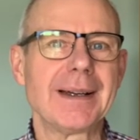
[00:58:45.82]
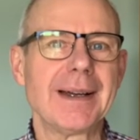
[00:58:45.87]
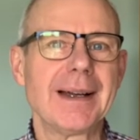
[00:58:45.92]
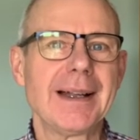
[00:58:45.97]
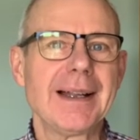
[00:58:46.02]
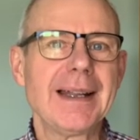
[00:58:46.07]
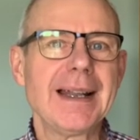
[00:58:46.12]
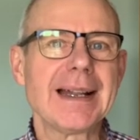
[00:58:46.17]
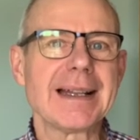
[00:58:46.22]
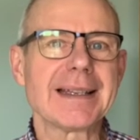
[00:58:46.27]

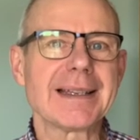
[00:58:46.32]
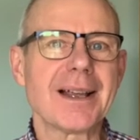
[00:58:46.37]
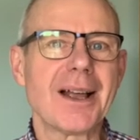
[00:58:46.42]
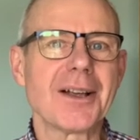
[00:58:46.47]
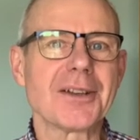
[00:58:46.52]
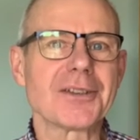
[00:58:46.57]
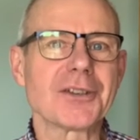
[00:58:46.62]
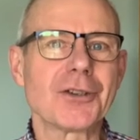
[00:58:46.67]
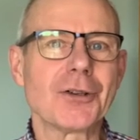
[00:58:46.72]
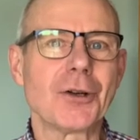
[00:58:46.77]
Let's
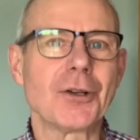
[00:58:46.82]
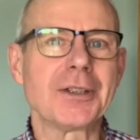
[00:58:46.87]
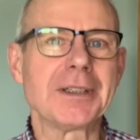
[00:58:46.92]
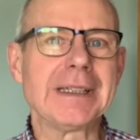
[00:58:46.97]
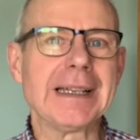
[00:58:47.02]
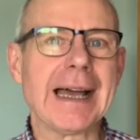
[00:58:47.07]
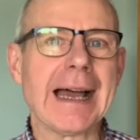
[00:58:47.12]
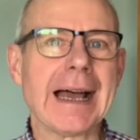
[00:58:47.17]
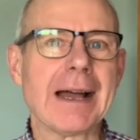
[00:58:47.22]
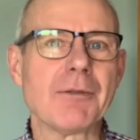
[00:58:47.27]
ask God
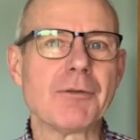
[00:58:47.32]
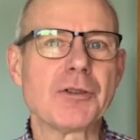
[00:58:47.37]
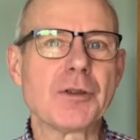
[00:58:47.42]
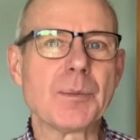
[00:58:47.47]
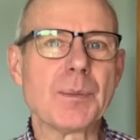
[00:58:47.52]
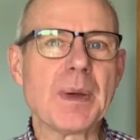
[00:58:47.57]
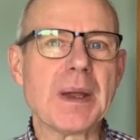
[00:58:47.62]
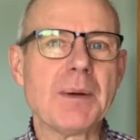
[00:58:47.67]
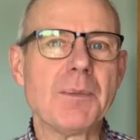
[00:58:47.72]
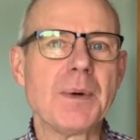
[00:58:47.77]
now to
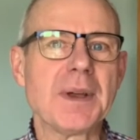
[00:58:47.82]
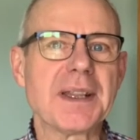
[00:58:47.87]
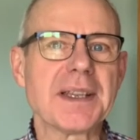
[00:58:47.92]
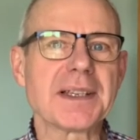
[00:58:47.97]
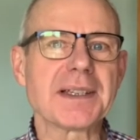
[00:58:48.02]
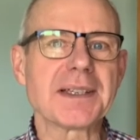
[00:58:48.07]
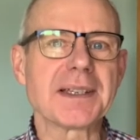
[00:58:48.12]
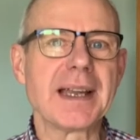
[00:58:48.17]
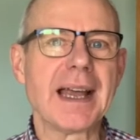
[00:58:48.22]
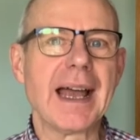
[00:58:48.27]
be with
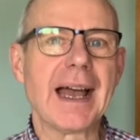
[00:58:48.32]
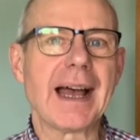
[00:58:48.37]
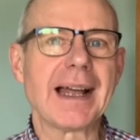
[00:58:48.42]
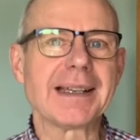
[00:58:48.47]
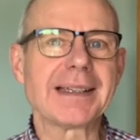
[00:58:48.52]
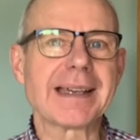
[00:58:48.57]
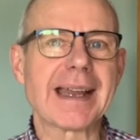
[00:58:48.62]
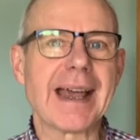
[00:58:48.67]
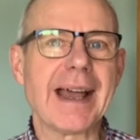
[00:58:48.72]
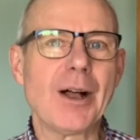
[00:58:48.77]
us and
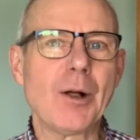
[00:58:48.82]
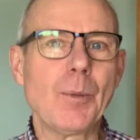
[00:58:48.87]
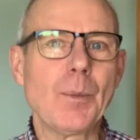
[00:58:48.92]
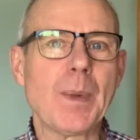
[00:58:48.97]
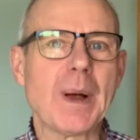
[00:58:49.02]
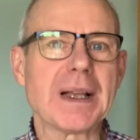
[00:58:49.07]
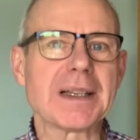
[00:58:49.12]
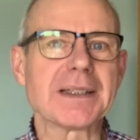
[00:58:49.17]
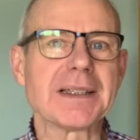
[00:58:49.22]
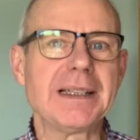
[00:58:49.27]
to help
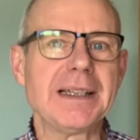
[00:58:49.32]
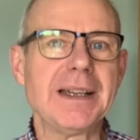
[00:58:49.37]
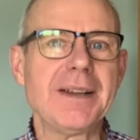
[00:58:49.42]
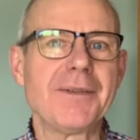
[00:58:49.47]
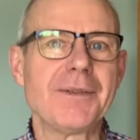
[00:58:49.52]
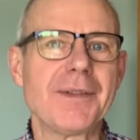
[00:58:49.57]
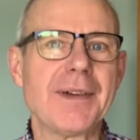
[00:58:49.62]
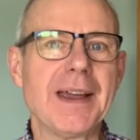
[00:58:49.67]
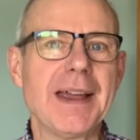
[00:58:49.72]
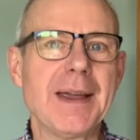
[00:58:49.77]
us
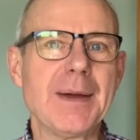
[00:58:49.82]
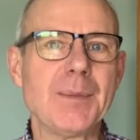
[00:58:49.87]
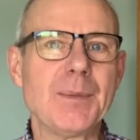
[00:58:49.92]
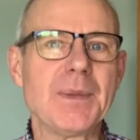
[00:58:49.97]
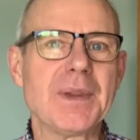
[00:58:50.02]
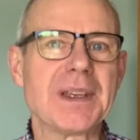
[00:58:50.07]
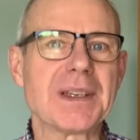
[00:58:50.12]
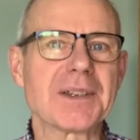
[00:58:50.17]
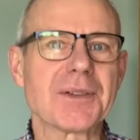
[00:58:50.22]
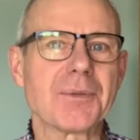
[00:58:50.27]
live for him
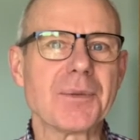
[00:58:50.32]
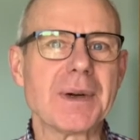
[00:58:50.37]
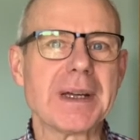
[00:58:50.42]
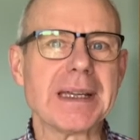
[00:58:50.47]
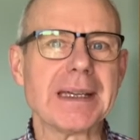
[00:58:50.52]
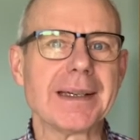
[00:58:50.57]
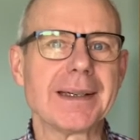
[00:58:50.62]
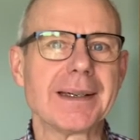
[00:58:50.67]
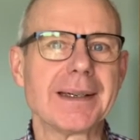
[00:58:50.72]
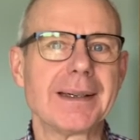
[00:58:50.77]
this
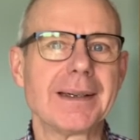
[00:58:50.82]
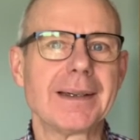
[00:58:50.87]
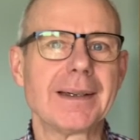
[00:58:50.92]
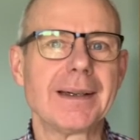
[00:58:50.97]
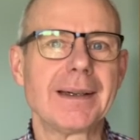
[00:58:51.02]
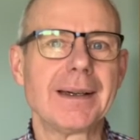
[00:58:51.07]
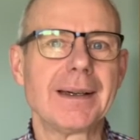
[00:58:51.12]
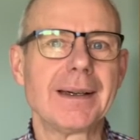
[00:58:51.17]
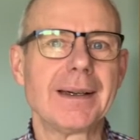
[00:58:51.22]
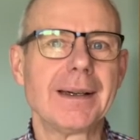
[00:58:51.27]
week.
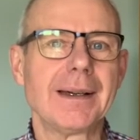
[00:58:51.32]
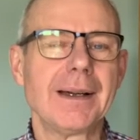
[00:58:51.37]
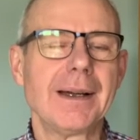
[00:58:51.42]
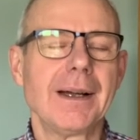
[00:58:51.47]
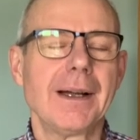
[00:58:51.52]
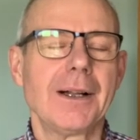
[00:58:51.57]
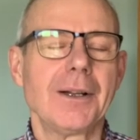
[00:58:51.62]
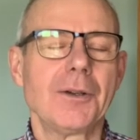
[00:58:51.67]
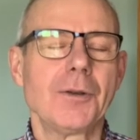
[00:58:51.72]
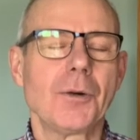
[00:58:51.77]

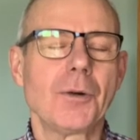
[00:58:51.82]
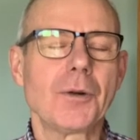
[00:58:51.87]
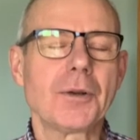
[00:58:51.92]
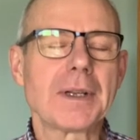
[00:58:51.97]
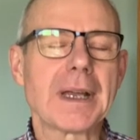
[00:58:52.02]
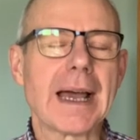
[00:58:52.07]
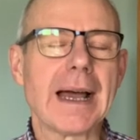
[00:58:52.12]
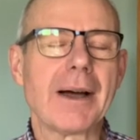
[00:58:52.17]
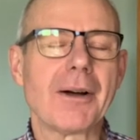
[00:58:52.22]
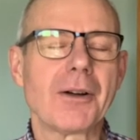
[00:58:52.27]

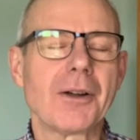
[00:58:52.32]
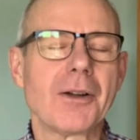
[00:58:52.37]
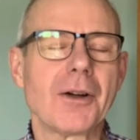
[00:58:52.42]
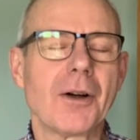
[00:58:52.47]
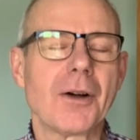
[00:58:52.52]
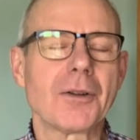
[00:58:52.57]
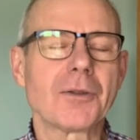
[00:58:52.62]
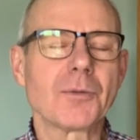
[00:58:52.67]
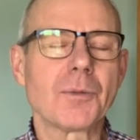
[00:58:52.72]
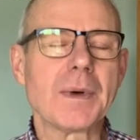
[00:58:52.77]
Lord our
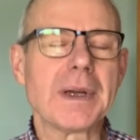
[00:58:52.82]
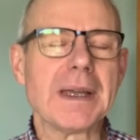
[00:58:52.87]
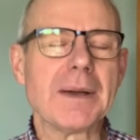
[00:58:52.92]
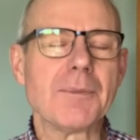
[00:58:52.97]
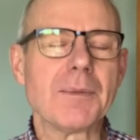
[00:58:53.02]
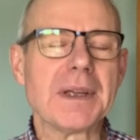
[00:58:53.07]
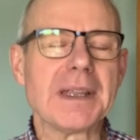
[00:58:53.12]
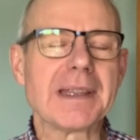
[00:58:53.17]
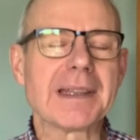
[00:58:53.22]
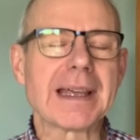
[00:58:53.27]
God,
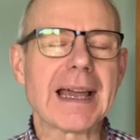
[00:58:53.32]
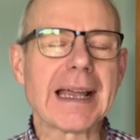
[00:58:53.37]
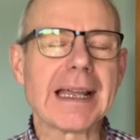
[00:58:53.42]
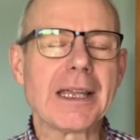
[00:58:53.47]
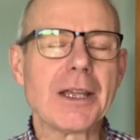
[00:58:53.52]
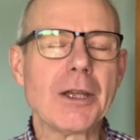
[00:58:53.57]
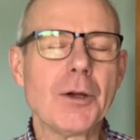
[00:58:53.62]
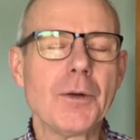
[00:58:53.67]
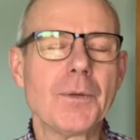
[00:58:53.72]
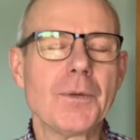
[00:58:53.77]
we
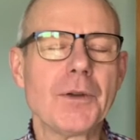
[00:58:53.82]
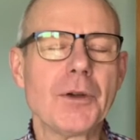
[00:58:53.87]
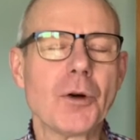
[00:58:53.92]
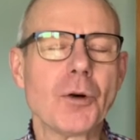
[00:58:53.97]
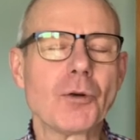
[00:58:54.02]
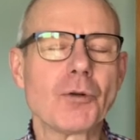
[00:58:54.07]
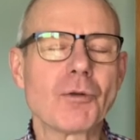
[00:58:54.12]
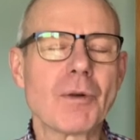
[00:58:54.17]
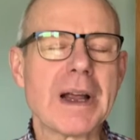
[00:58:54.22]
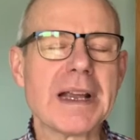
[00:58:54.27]
thank you for your
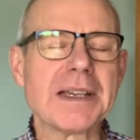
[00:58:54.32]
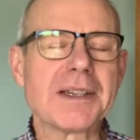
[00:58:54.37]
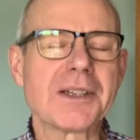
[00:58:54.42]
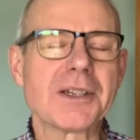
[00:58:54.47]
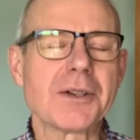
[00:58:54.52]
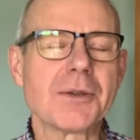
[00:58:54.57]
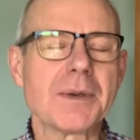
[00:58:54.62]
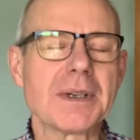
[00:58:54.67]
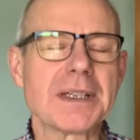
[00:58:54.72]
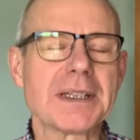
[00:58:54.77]
grace
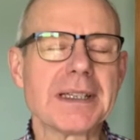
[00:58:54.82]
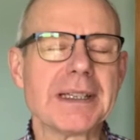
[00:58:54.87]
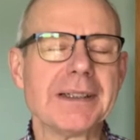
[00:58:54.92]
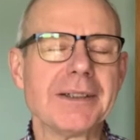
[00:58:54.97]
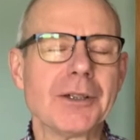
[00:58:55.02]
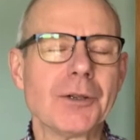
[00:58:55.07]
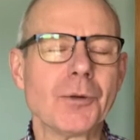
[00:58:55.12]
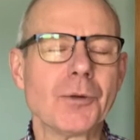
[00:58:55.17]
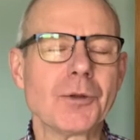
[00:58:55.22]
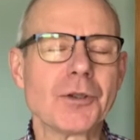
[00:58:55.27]
to us in
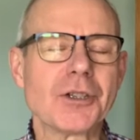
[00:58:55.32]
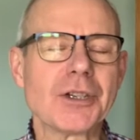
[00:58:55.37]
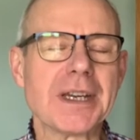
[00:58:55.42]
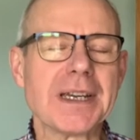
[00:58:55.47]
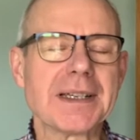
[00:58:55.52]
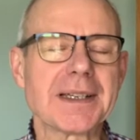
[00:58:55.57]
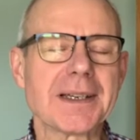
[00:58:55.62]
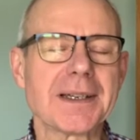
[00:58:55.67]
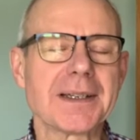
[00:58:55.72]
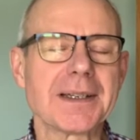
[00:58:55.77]
the Lord
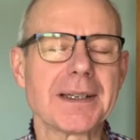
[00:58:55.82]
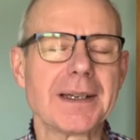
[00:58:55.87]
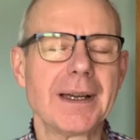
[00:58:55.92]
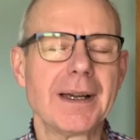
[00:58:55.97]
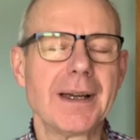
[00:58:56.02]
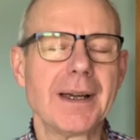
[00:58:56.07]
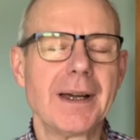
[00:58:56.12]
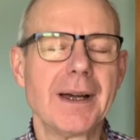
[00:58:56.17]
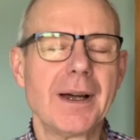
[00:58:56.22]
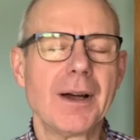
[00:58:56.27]
Jesus.
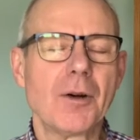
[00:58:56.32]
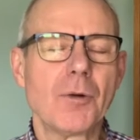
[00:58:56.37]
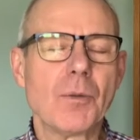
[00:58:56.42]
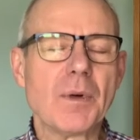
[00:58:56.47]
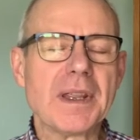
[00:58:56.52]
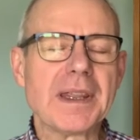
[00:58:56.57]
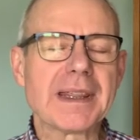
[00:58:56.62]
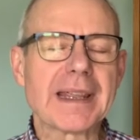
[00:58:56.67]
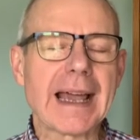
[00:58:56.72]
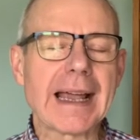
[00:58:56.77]

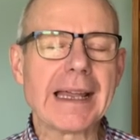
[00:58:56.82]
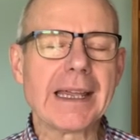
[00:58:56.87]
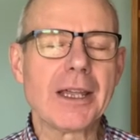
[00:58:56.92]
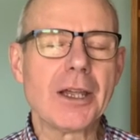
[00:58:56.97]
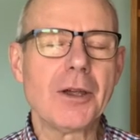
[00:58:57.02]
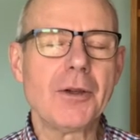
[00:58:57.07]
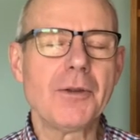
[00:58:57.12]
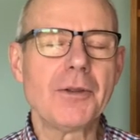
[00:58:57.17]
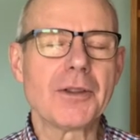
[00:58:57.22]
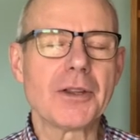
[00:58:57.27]
We thank
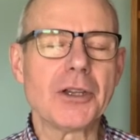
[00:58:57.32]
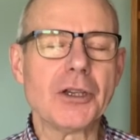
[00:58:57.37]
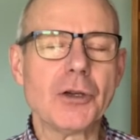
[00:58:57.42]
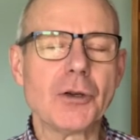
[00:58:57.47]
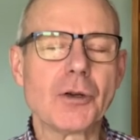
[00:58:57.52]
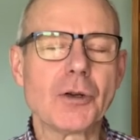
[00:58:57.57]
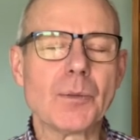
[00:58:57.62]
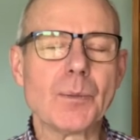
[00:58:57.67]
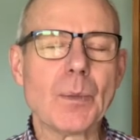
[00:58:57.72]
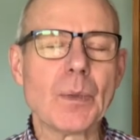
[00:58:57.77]
you that you
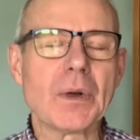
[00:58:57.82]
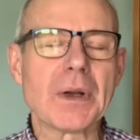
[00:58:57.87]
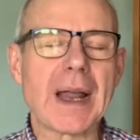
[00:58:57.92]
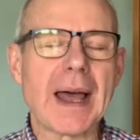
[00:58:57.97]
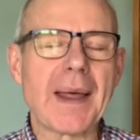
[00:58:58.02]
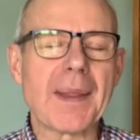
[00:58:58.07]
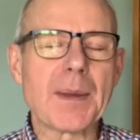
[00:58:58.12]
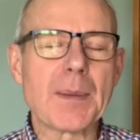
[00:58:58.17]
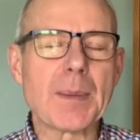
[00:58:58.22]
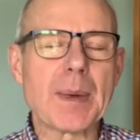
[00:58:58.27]
can put
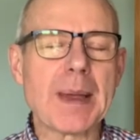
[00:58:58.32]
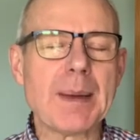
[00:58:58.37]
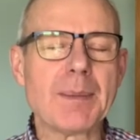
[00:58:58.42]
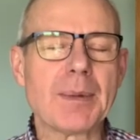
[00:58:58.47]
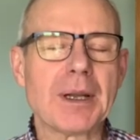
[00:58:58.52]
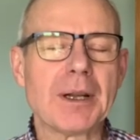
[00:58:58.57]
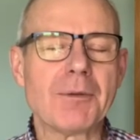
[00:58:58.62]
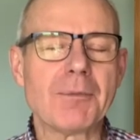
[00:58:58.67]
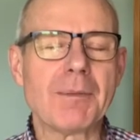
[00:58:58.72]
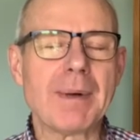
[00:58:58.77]
other
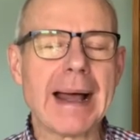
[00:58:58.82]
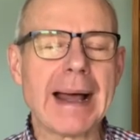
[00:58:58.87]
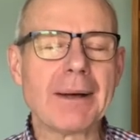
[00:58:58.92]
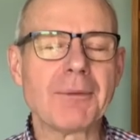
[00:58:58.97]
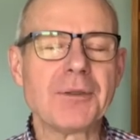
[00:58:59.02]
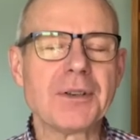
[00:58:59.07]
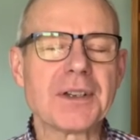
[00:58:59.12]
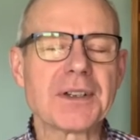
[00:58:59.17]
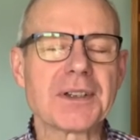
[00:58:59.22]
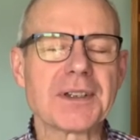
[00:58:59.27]
people
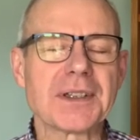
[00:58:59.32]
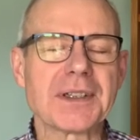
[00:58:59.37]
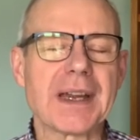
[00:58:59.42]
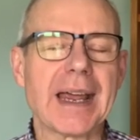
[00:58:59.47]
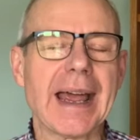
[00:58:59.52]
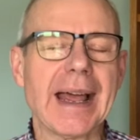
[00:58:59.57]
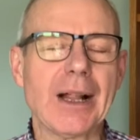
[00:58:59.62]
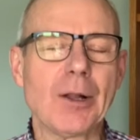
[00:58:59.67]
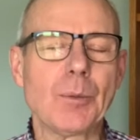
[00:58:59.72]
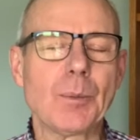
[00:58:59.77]
around us to
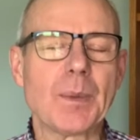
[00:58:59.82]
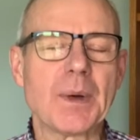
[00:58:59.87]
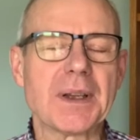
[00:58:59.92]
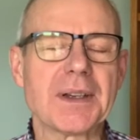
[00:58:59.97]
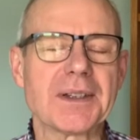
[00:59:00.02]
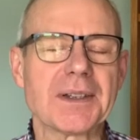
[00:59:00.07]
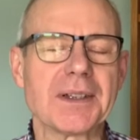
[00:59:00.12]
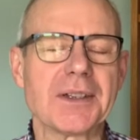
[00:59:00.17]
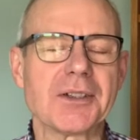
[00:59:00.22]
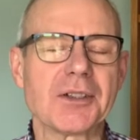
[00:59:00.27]
help
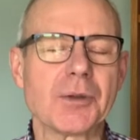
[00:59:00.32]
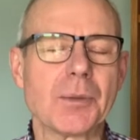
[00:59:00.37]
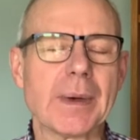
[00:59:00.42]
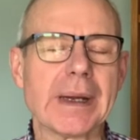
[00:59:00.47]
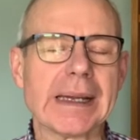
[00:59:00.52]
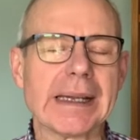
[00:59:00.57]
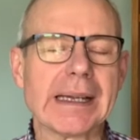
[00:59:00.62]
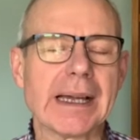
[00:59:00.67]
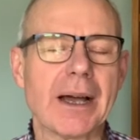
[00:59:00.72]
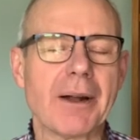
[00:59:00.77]
us and to
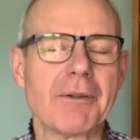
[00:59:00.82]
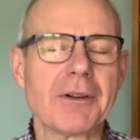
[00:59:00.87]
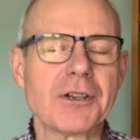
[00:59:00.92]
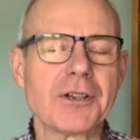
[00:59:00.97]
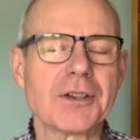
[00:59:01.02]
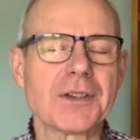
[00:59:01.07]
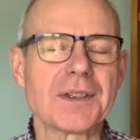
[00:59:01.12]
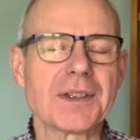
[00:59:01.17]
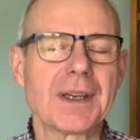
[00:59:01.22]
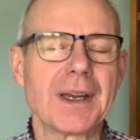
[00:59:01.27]
encourage
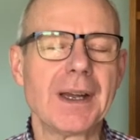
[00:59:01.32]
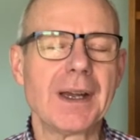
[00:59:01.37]
us.